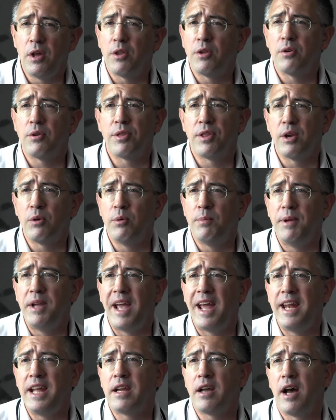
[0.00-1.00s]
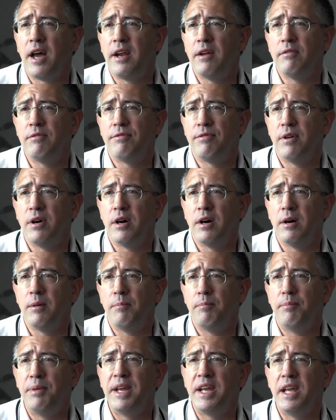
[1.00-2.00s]
The other thing would be any kind
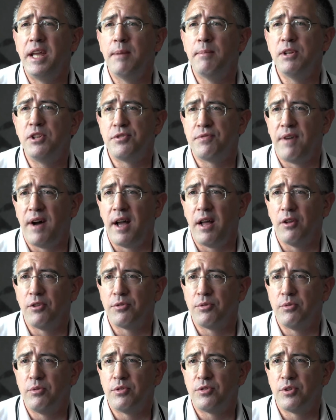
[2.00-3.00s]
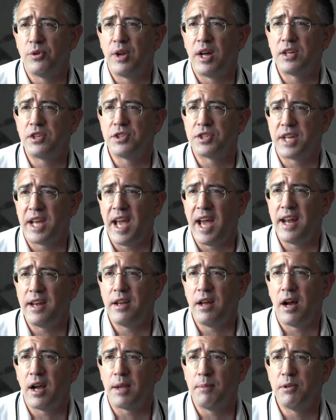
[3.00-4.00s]
of big image files. So not just
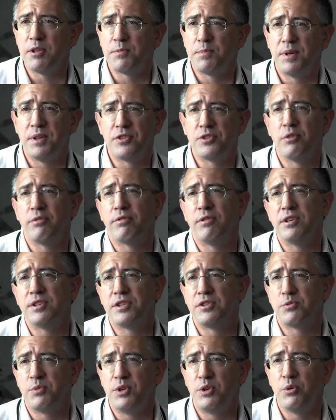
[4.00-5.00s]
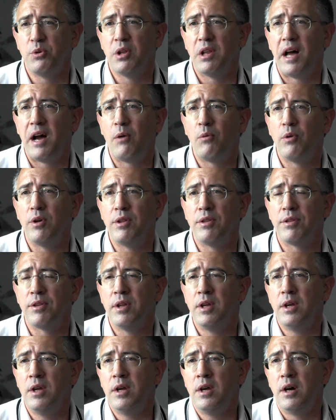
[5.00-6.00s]
CAD documents, but so for instance, we do a lot
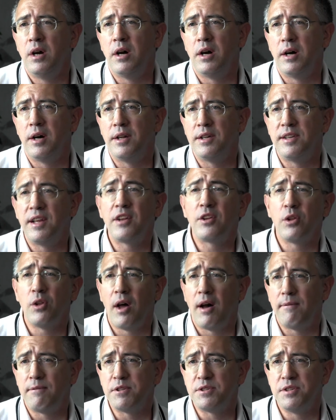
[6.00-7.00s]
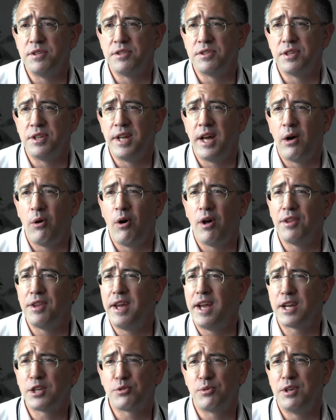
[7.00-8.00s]
with dental offices, and now
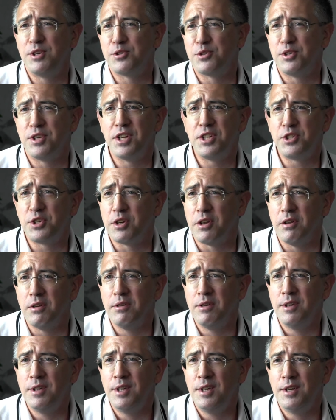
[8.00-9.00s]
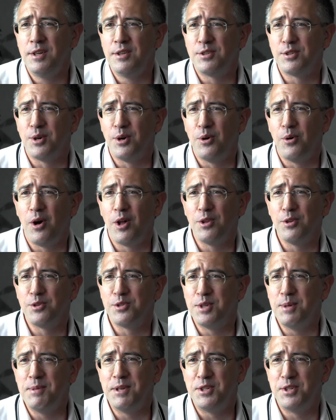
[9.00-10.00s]
all the x-rays are digital. So all
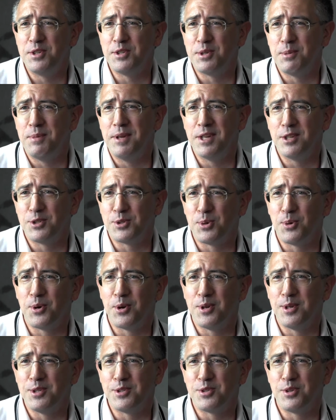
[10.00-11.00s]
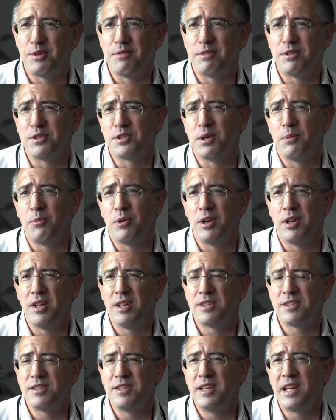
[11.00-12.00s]
those images are being stored on a server
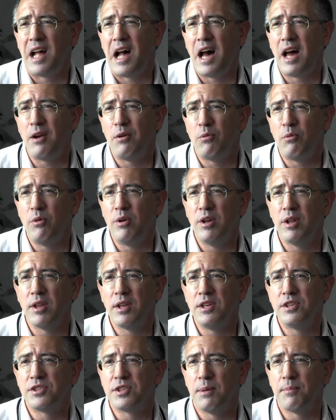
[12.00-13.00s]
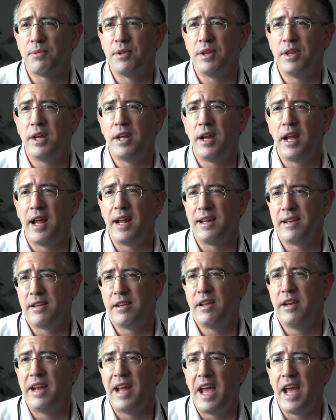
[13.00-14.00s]
somewhere. That's not really something that
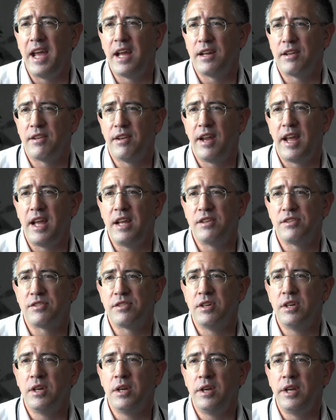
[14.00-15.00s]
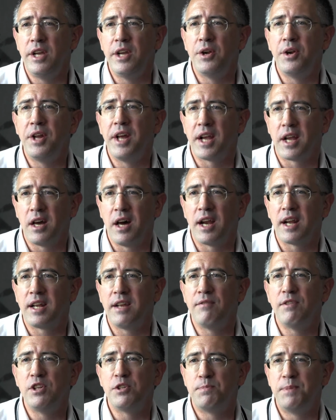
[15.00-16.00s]
at today's internet
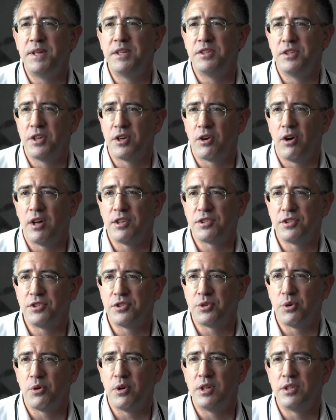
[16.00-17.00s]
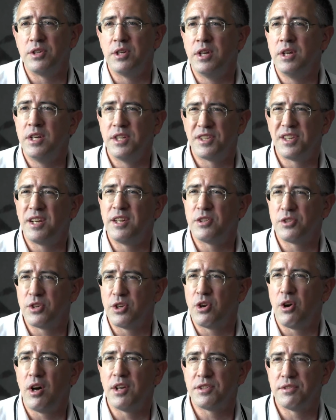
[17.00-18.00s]
connectivity speeds and the cost of storage, it's not
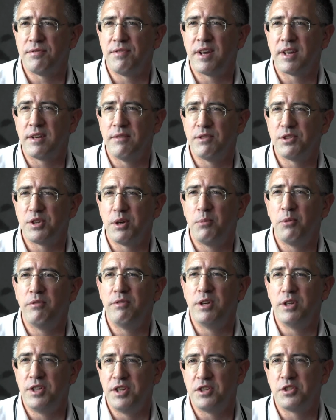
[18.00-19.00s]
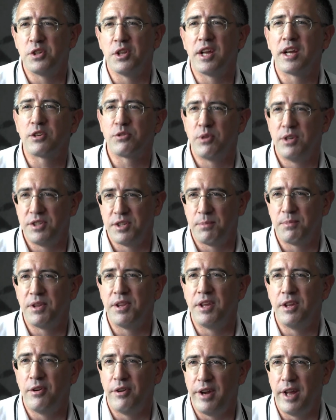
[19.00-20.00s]
necessarily cost effective to start moving your digital x-rays
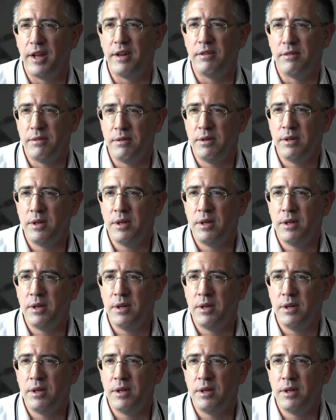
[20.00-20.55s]
up to the internet.